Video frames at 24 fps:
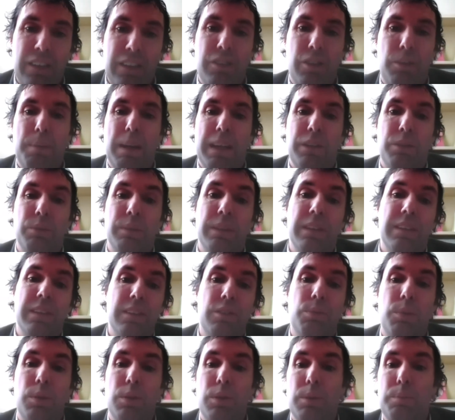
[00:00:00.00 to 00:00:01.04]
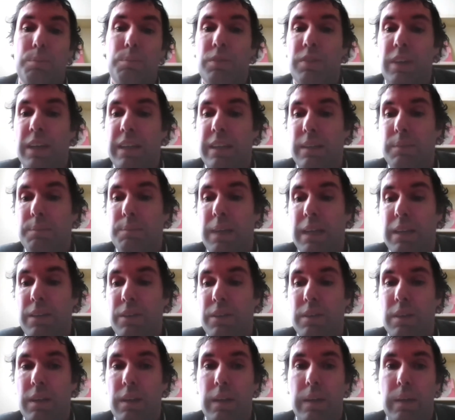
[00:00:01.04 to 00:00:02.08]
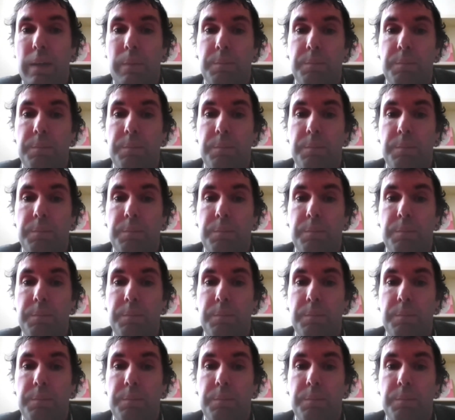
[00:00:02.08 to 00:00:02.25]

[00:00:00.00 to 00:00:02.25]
So by doing this, we're providing better